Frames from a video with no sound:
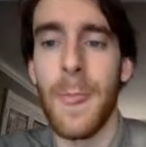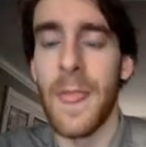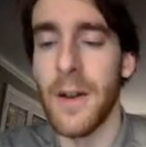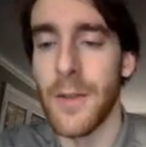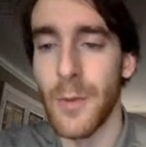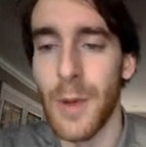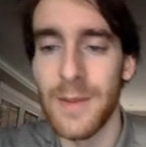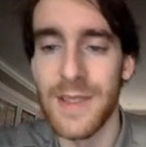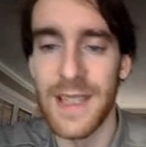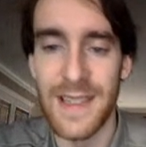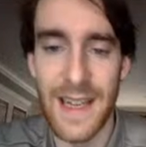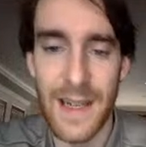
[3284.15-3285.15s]
on the
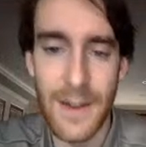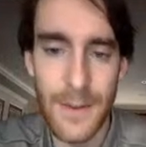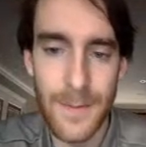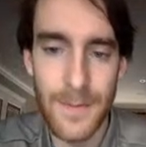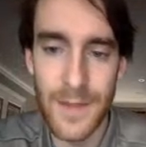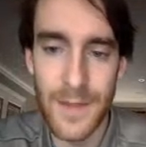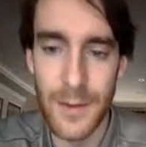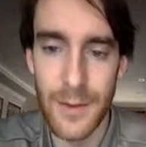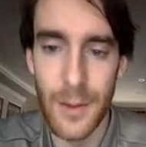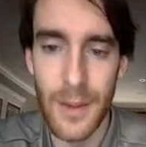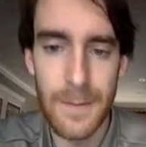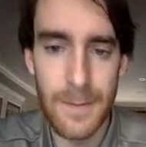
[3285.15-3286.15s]
website now if you
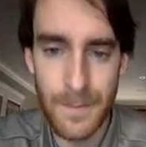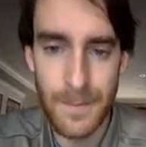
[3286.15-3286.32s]
want.